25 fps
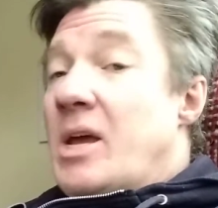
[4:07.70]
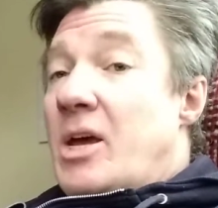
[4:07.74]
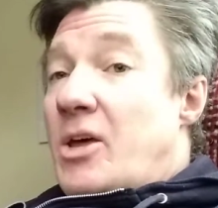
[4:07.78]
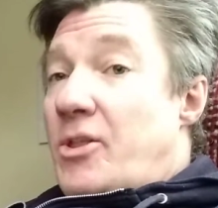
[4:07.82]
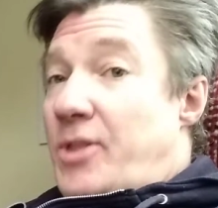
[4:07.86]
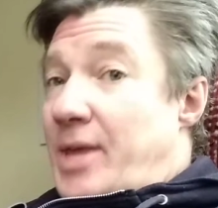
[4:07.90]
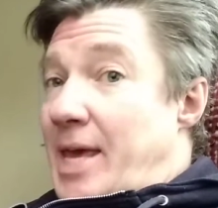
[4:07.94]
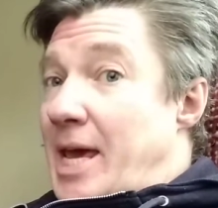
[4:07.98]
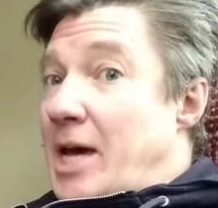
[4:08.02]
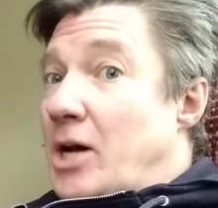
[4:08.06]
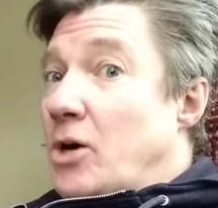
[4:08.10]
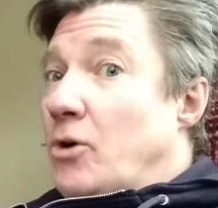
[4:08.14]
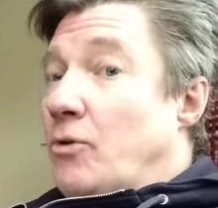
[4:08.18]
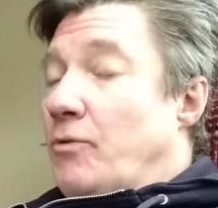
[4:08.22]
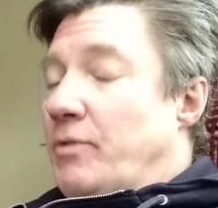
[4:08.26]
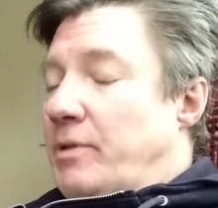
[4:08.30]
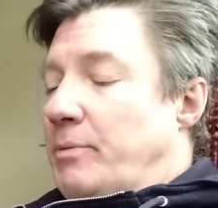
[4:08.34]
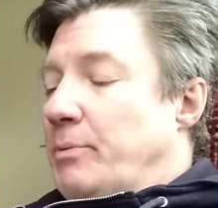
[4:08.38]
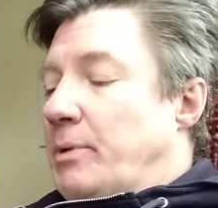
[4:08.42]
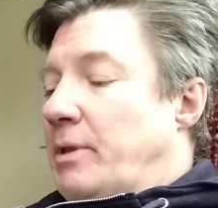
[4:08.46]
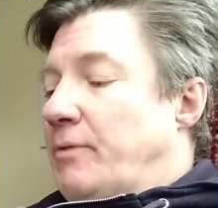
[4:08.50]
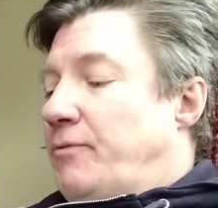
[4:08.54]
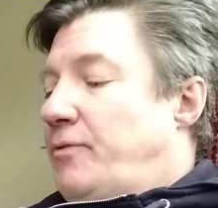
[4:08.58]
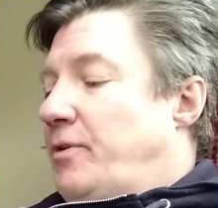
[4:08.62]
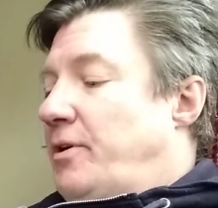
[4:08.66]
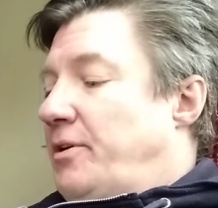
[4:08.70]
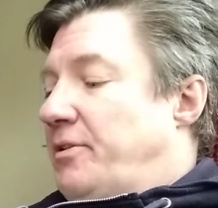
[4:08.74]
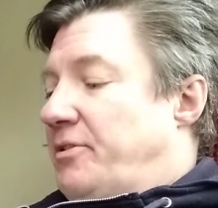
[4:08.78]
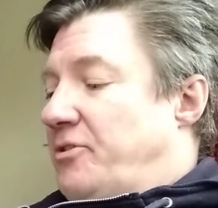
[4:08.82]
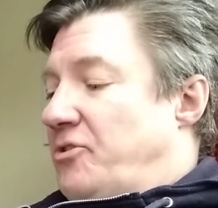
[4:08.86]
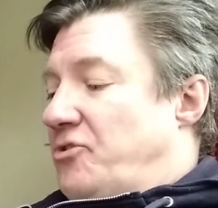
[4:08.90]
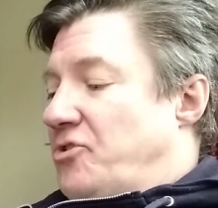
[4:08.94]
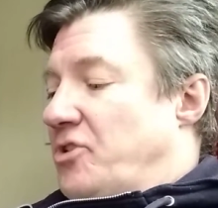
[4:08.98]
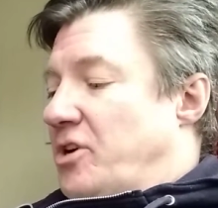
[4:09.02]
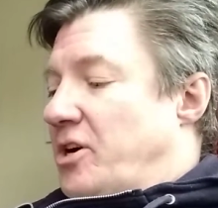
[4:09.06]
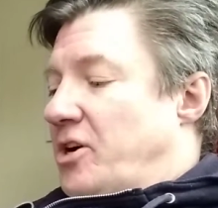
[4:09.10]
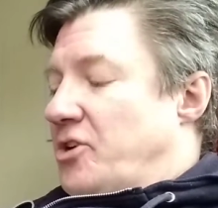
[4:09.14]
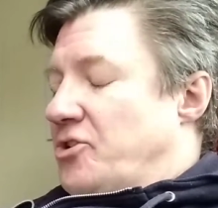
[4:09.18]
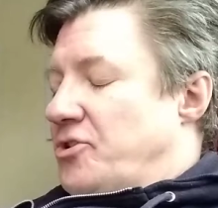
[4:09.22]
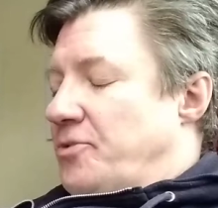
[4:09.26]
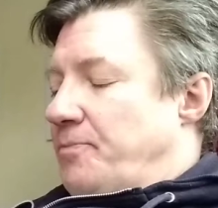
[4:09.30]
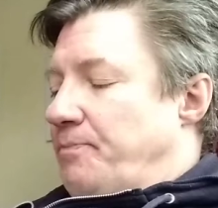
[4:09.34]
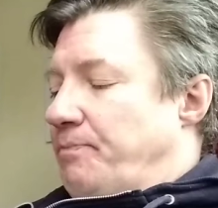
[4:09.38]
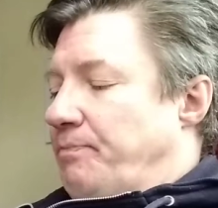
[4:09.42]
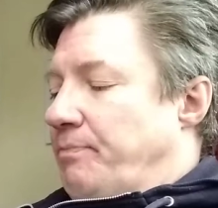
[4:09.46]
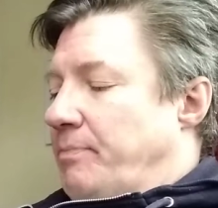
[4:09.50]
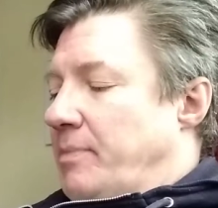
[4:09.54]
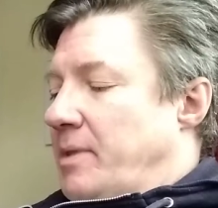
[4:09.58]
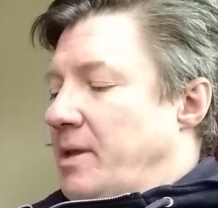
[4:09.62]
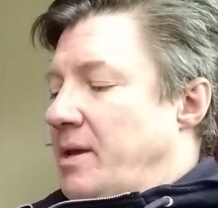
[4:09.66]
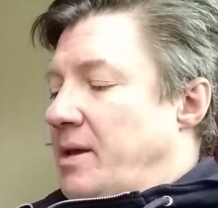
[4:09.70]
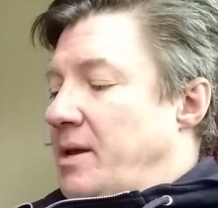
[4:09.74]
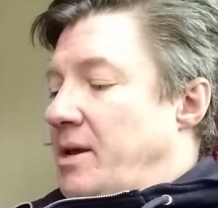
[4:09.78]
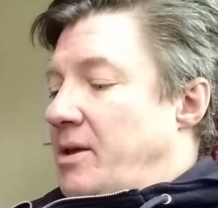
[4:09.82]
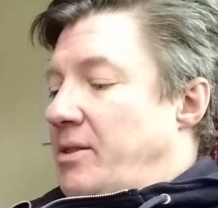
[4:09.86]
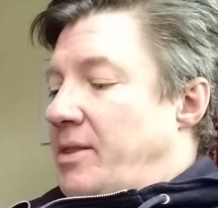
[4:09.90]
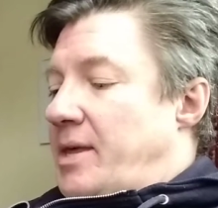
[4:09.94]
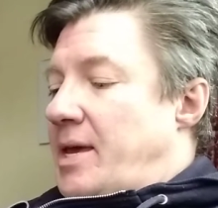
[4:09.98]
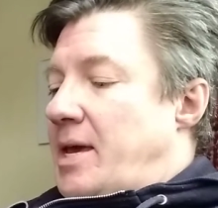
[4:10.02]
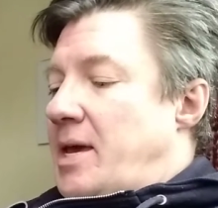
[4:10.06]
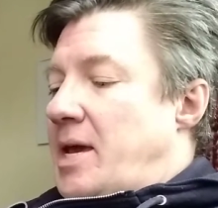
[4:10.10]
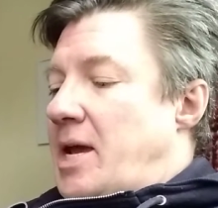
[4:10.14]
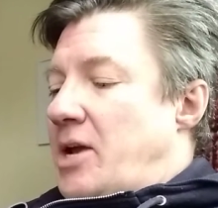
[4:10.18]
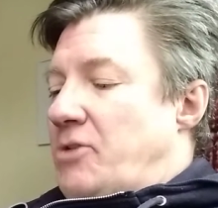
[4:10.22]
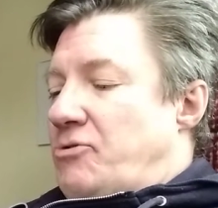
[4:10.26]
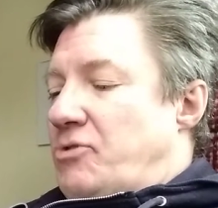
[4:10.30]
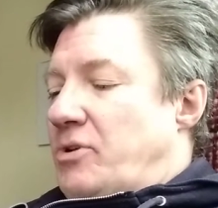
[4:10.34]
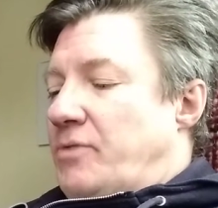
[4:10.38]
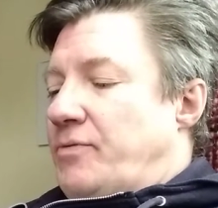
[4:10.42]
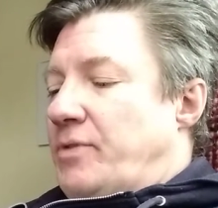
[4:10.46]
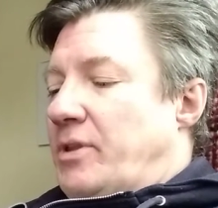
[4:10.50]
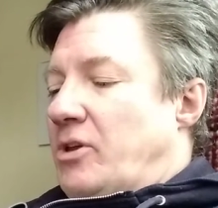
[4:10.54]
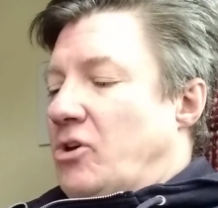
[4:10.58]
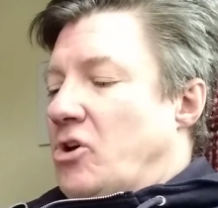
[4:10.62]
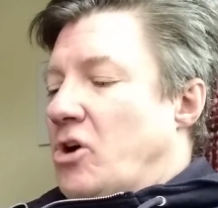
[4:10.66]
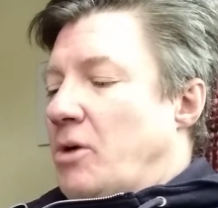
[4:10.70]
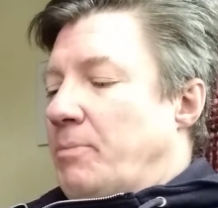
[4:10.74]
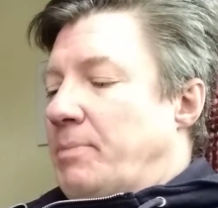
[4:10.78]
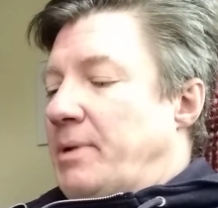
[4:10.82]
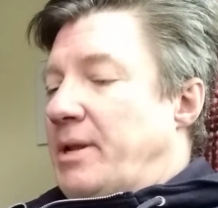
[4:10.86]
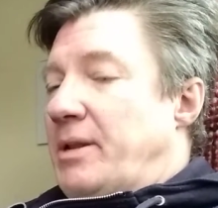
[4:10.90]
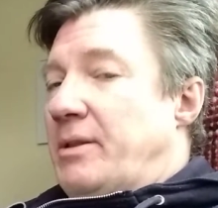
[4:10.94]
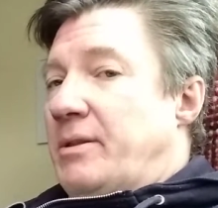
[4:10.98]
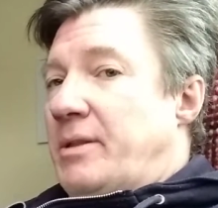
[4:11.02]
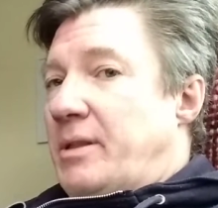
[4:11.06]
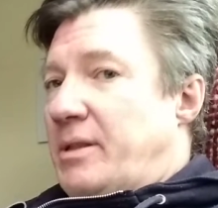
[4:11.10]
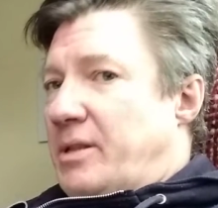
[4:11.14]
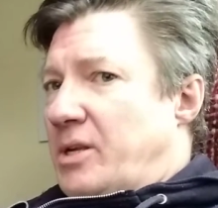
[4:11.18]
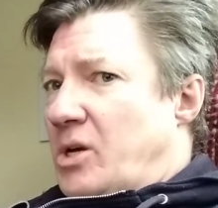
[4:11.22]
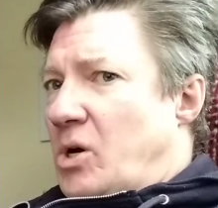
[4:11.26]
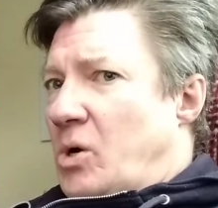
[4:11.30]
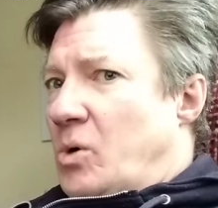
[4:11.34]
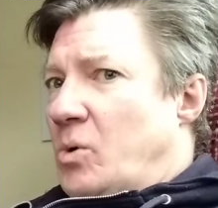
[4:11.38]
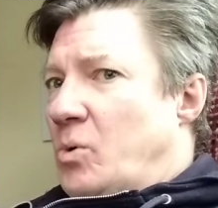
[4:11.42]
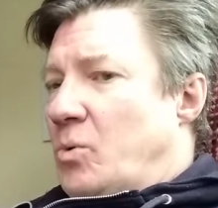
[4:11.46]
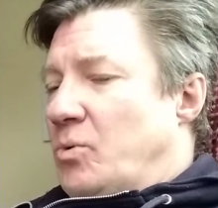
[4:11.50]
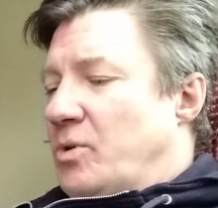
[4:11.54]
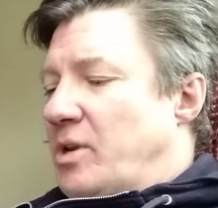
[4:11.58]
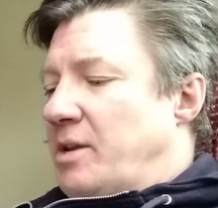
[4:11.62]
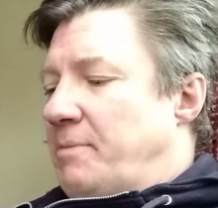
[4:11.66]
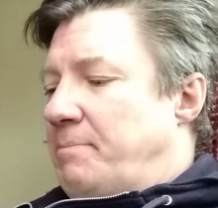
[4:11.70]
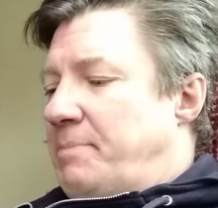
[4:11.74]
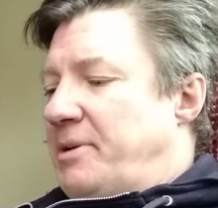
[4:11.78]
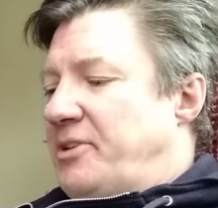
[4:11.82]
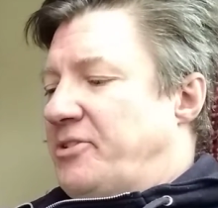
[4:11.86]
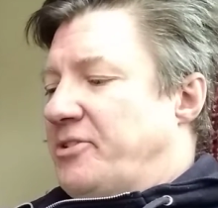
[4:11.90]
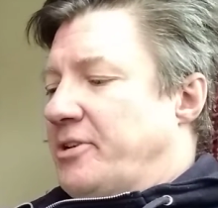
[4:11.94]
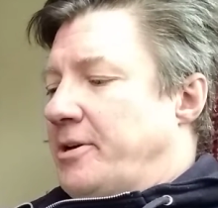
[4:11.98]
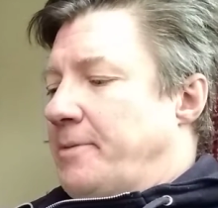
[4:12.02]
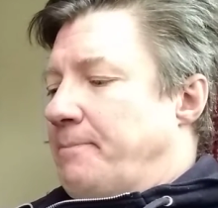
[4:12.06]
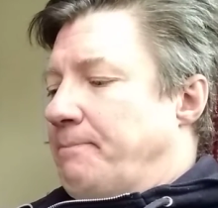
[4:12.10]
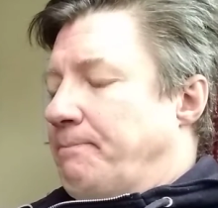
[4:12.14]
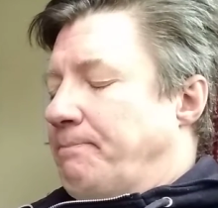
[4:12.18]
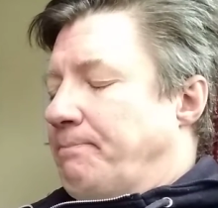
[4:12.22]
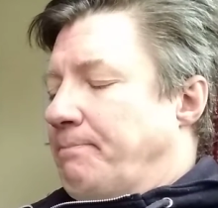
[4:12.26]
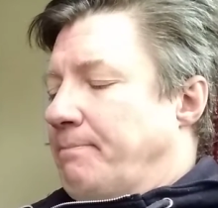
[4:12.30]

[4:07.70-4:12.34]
The elves were the first to charge. Their hatred for the goblins is cold and bitter.